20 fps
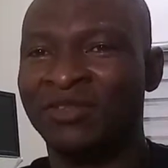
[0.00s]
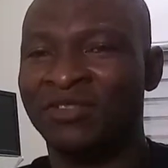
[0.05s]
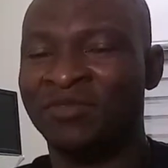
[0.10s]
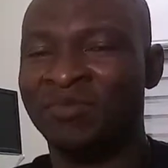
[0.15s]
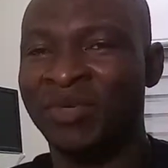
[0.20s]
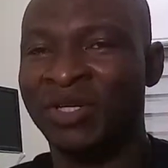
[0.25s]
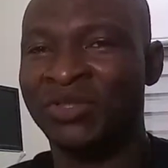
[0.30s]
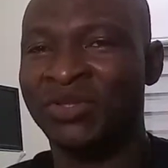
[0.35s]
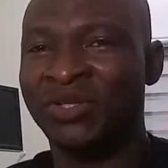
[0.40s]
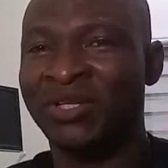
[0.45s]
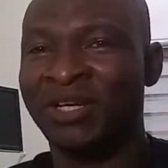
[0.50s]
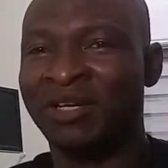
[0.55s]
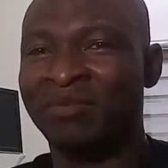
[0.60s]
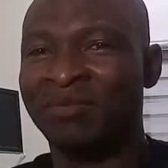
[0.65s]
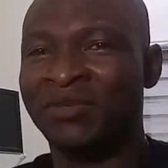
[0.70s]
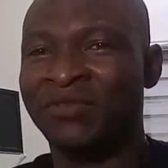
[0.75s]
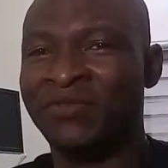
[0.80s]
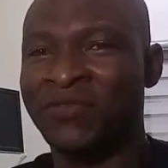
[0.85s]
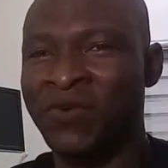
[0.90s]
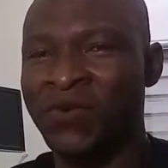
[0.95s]
We've mentioned
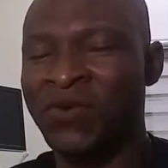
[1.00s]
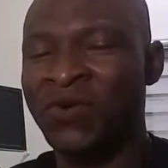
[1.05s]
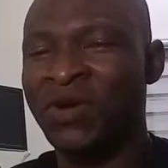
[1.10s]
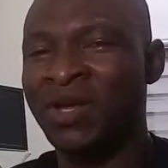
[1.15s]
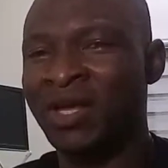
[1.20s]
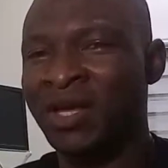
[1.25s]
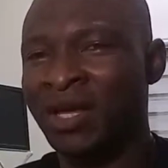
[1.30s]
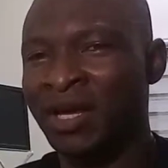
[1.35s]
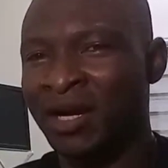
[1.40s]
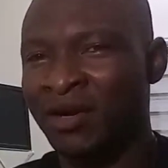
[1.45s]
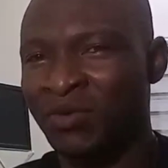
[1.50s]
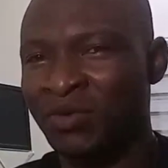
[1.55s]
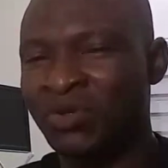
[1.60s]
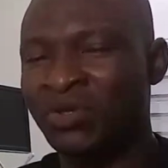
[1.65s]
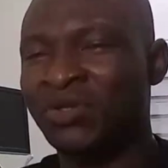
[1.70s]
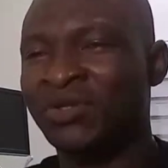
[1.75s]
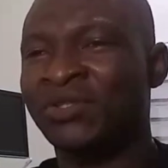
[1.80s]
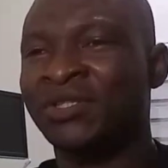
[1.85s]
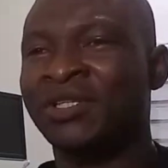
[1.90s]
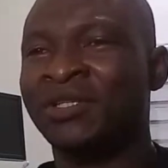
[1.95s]
that before, and we're going